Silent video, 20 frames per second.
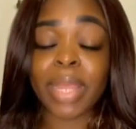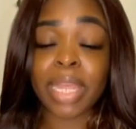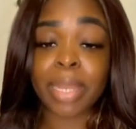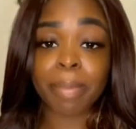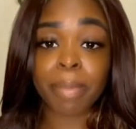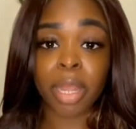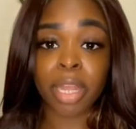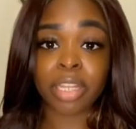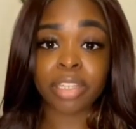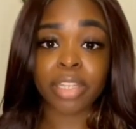in
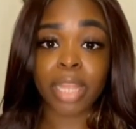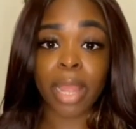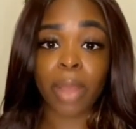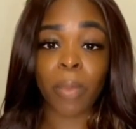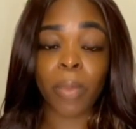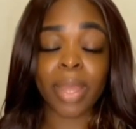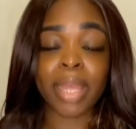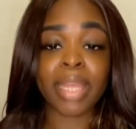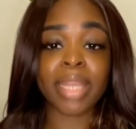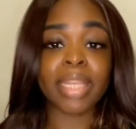March, I
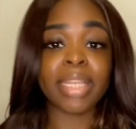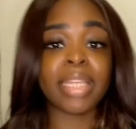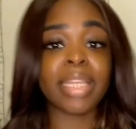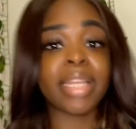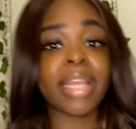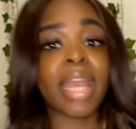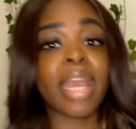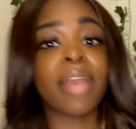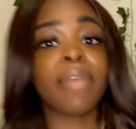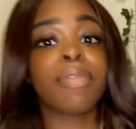went in to
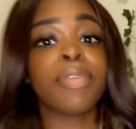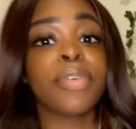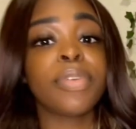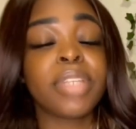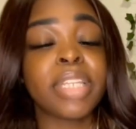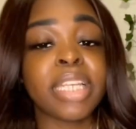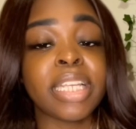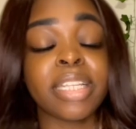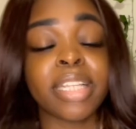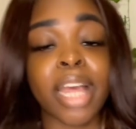get
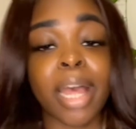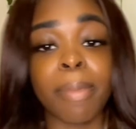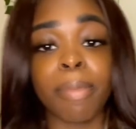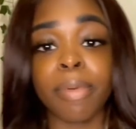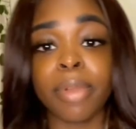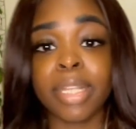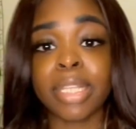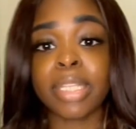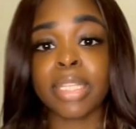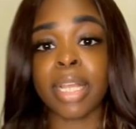routine lab
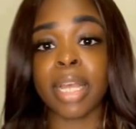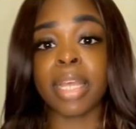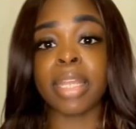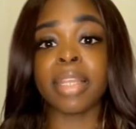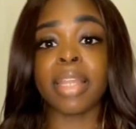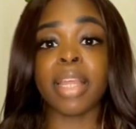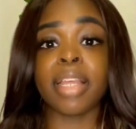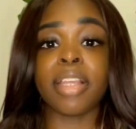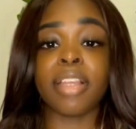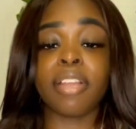works done,
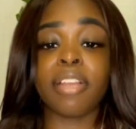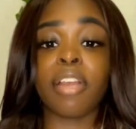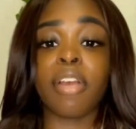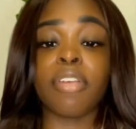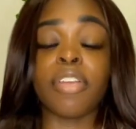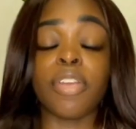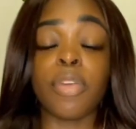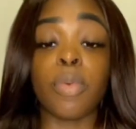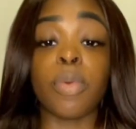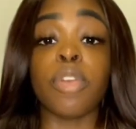like, you know,
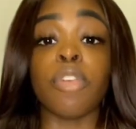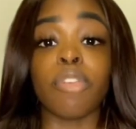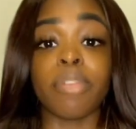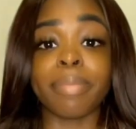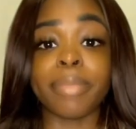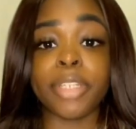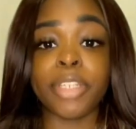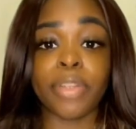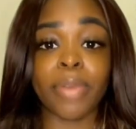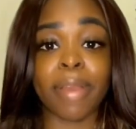you would
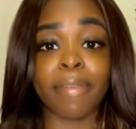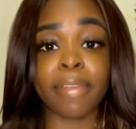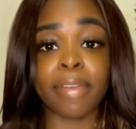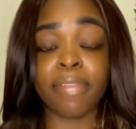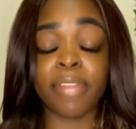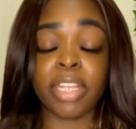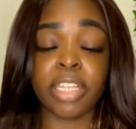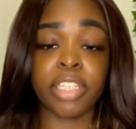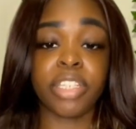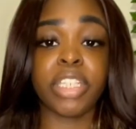normally do after
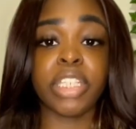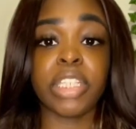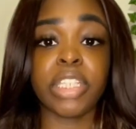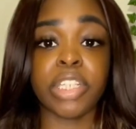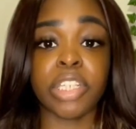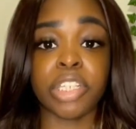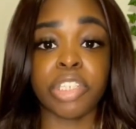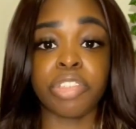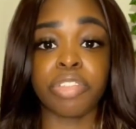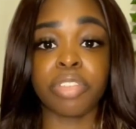VSG
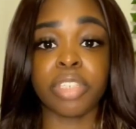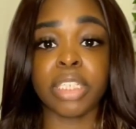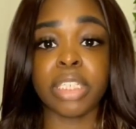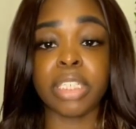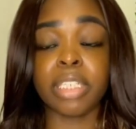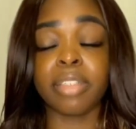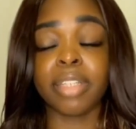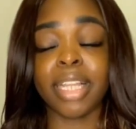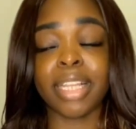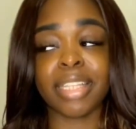
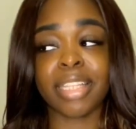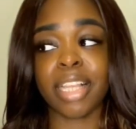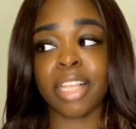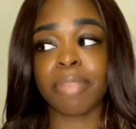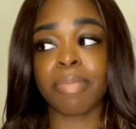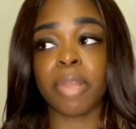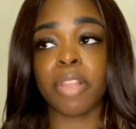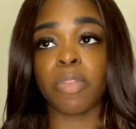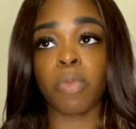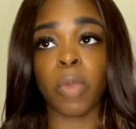surgery, like 6
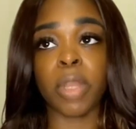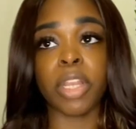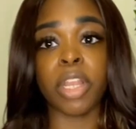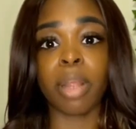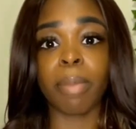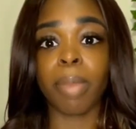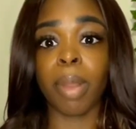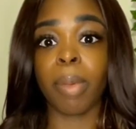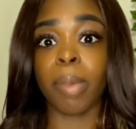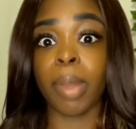months, 1
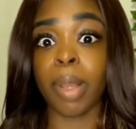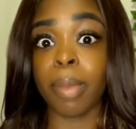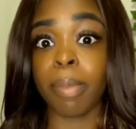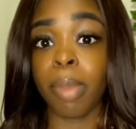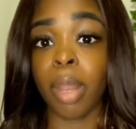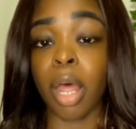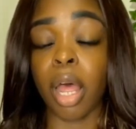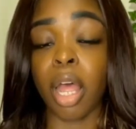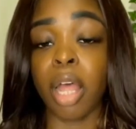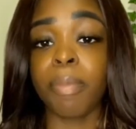year, blah, blah,
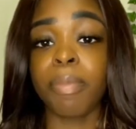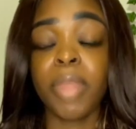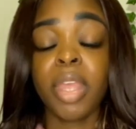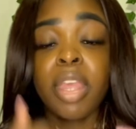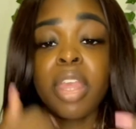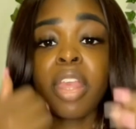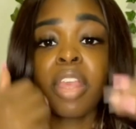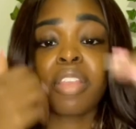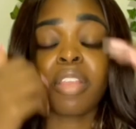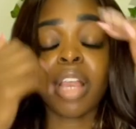blah.
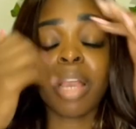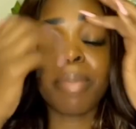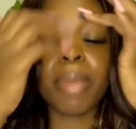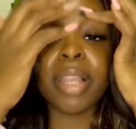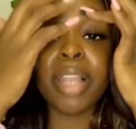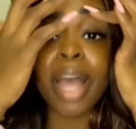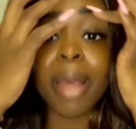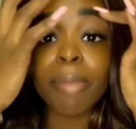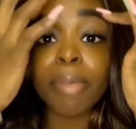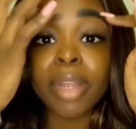So I got my
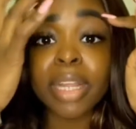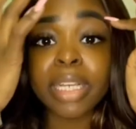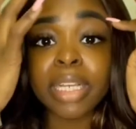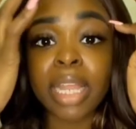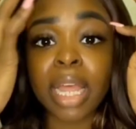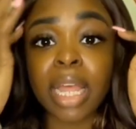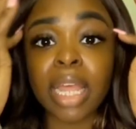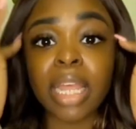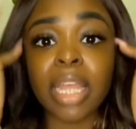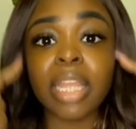lab work
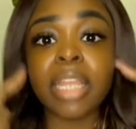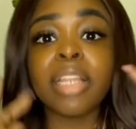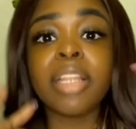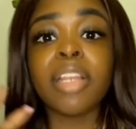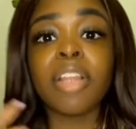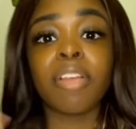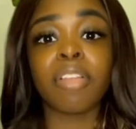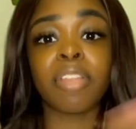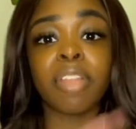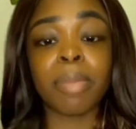done, you
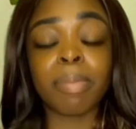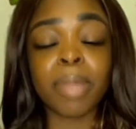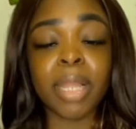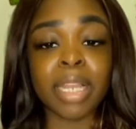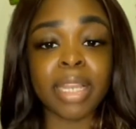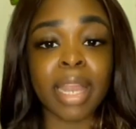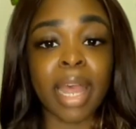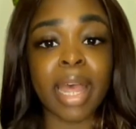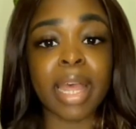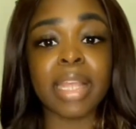know, the
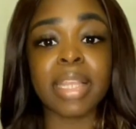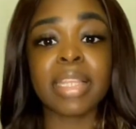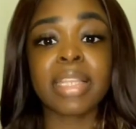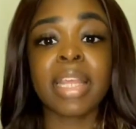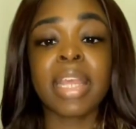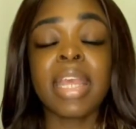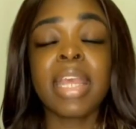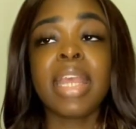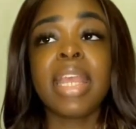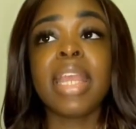blood test,
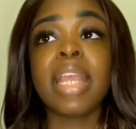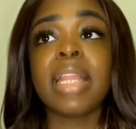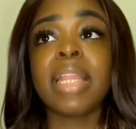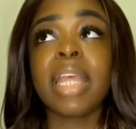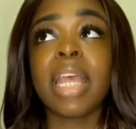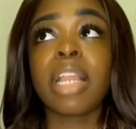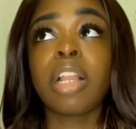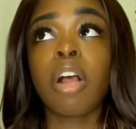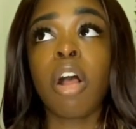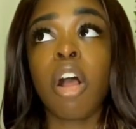and they
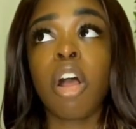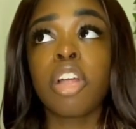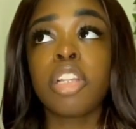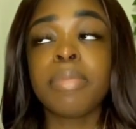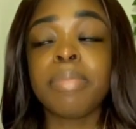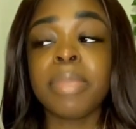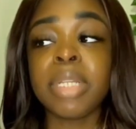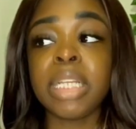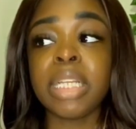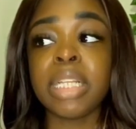had
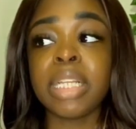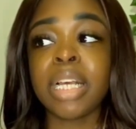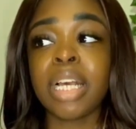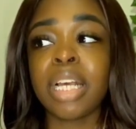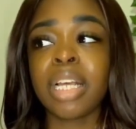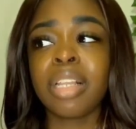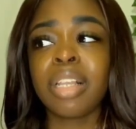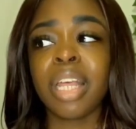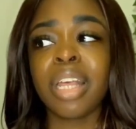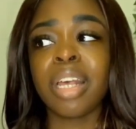called me,
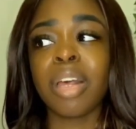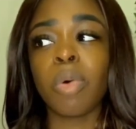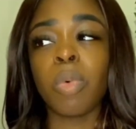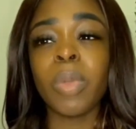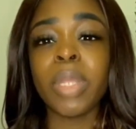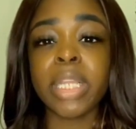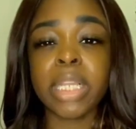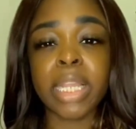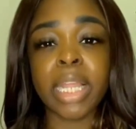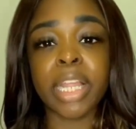like, a
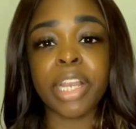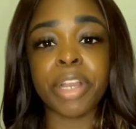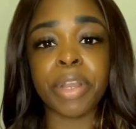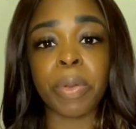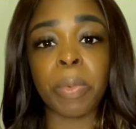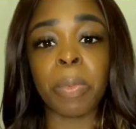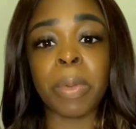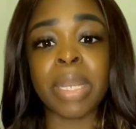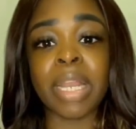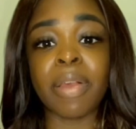week
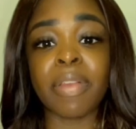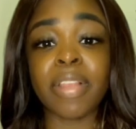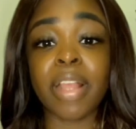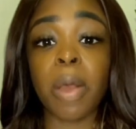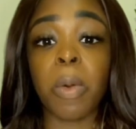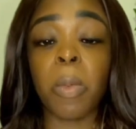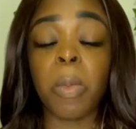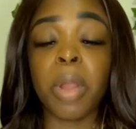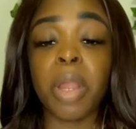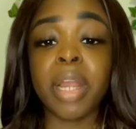later when I was
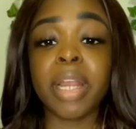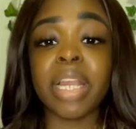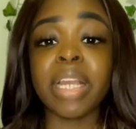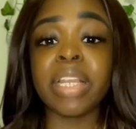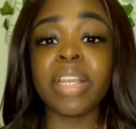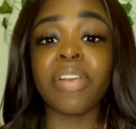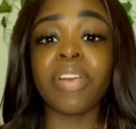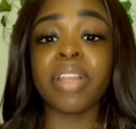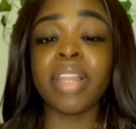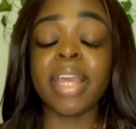at work,
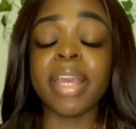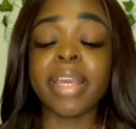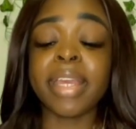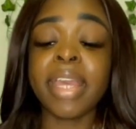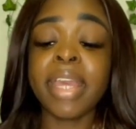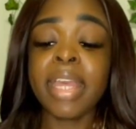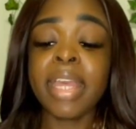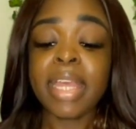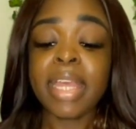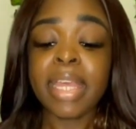and they were like,
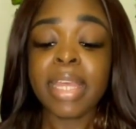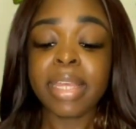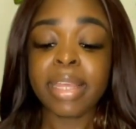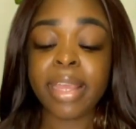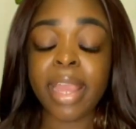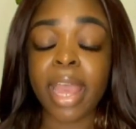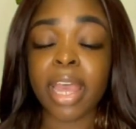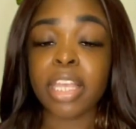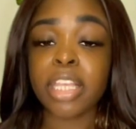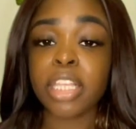
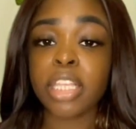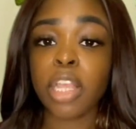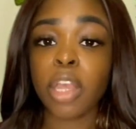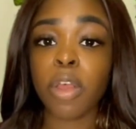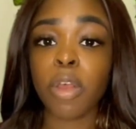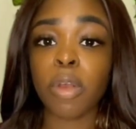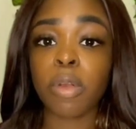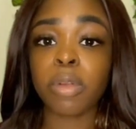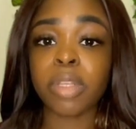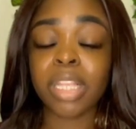yeah,
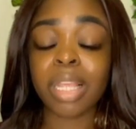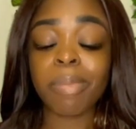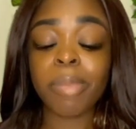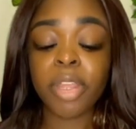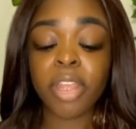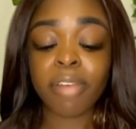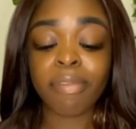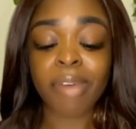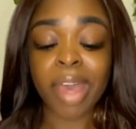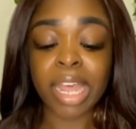so some of
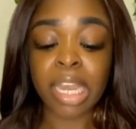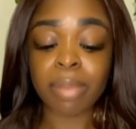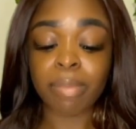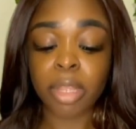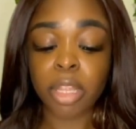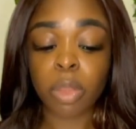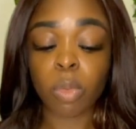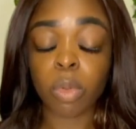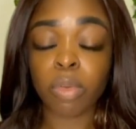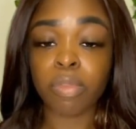your
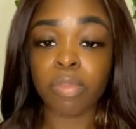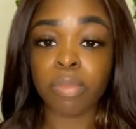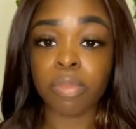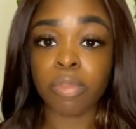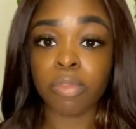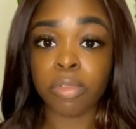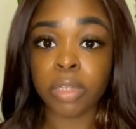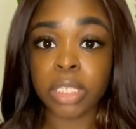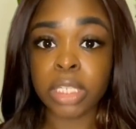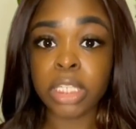vitamins were
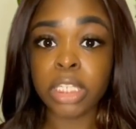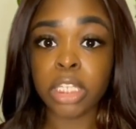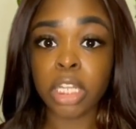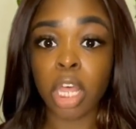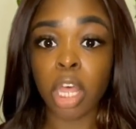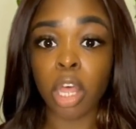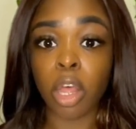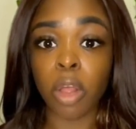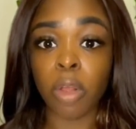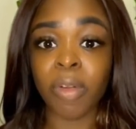really
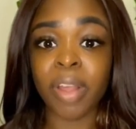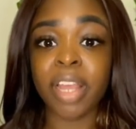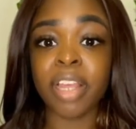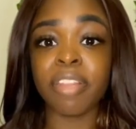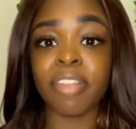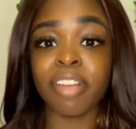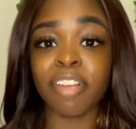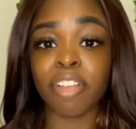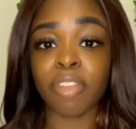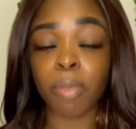low,
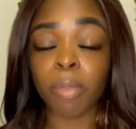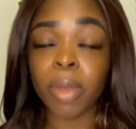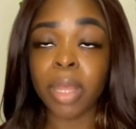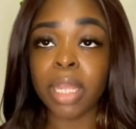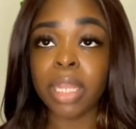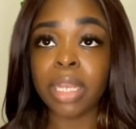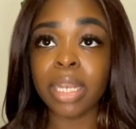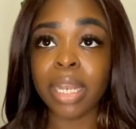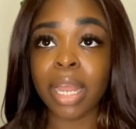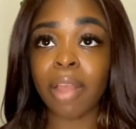and there's
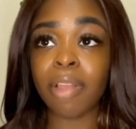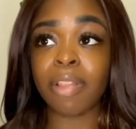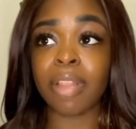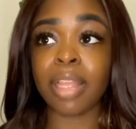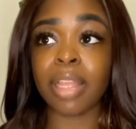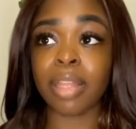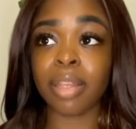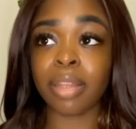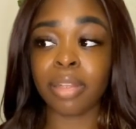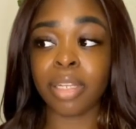one that's,
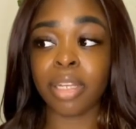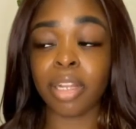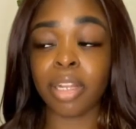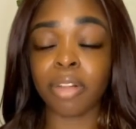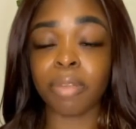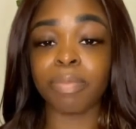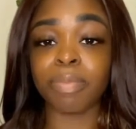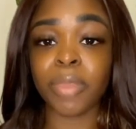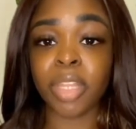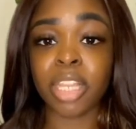you know,
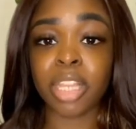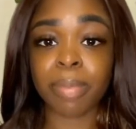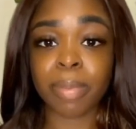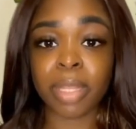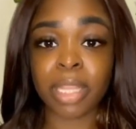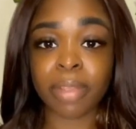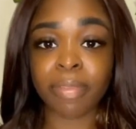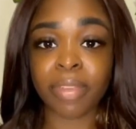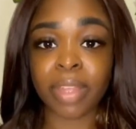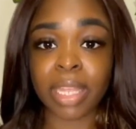in
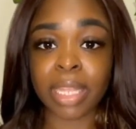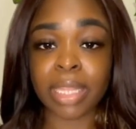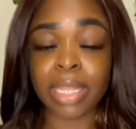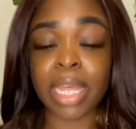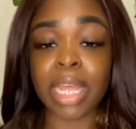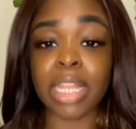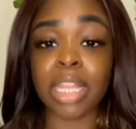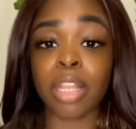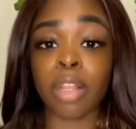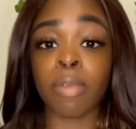specific
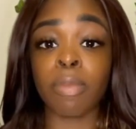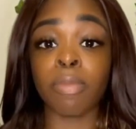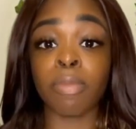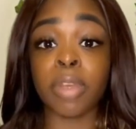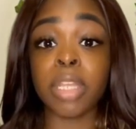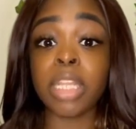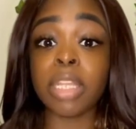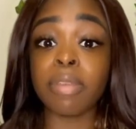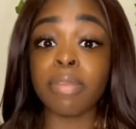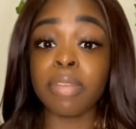that's
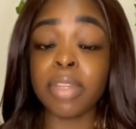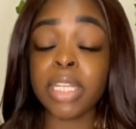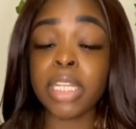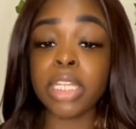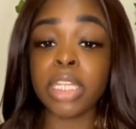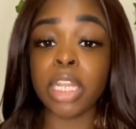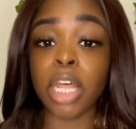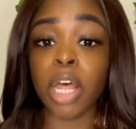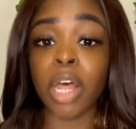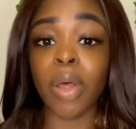really, really
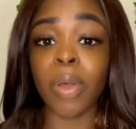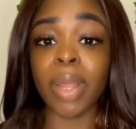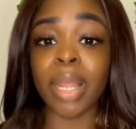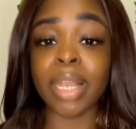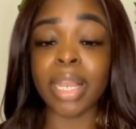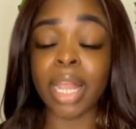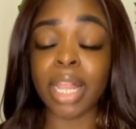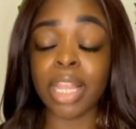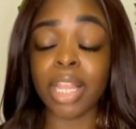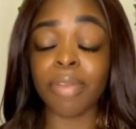low, and
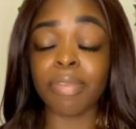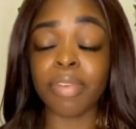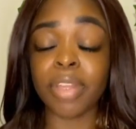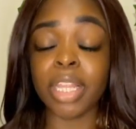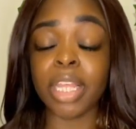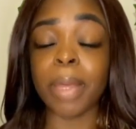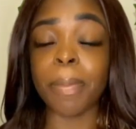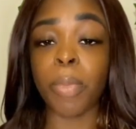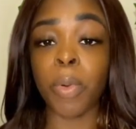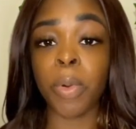that's a
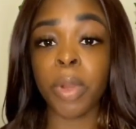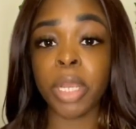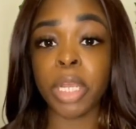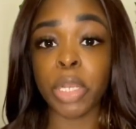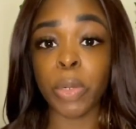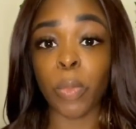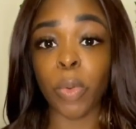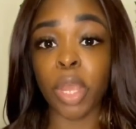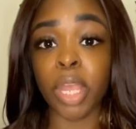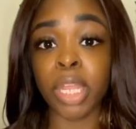really important
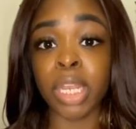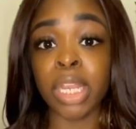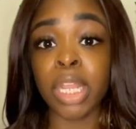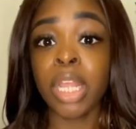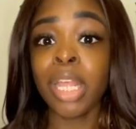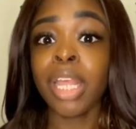one.